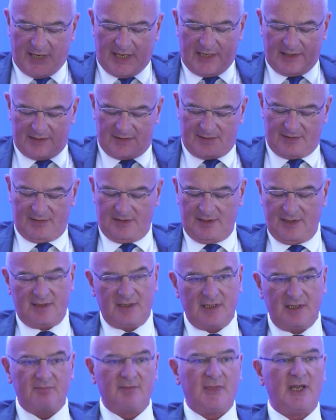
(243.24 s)
but
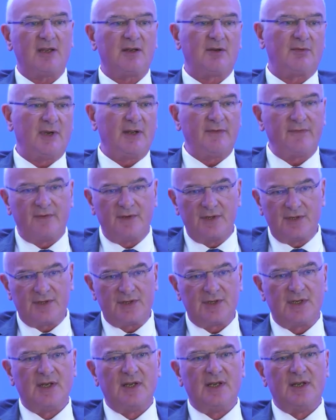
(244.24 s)
it did make a
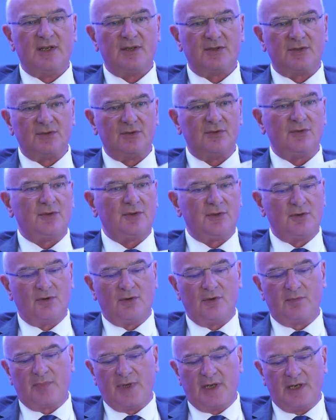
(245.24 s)
reference to
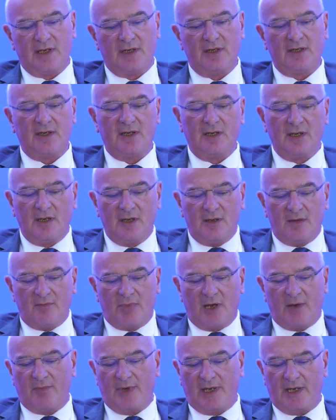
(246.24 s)
European
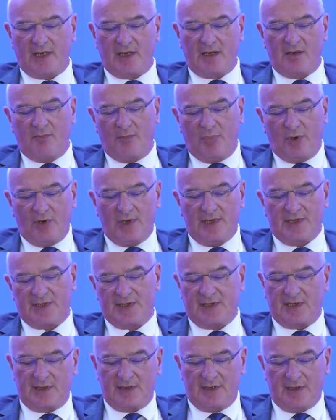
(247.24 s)
public
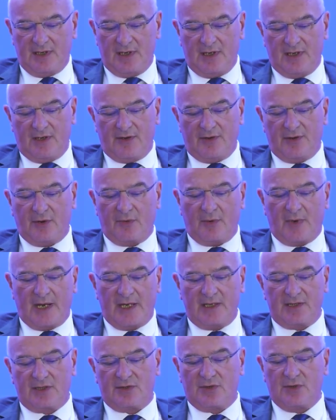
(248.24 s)
policy. The
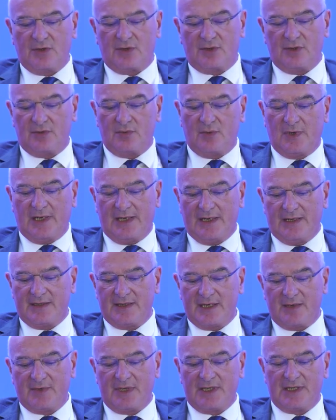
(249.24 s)
right to a goodwill
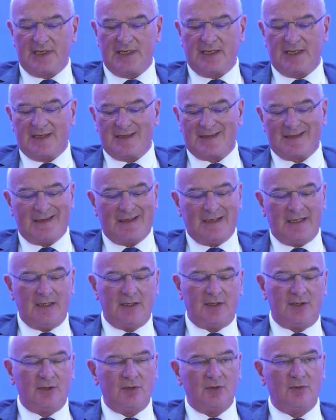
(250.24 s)
indemnity is
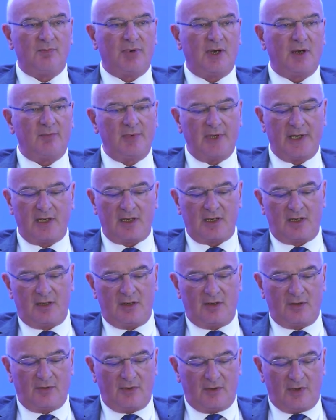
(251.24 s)
EU public
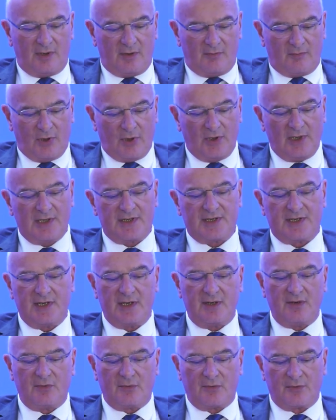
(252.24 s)

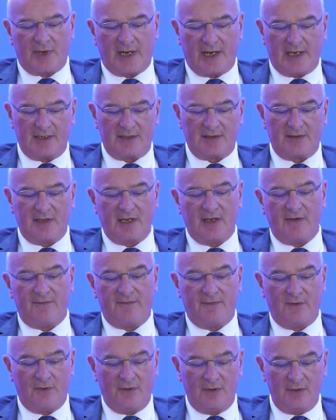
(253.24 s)
policy right.
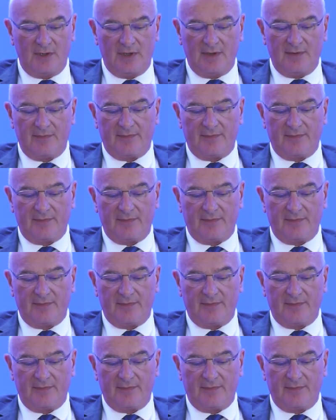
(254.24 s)
Therefore,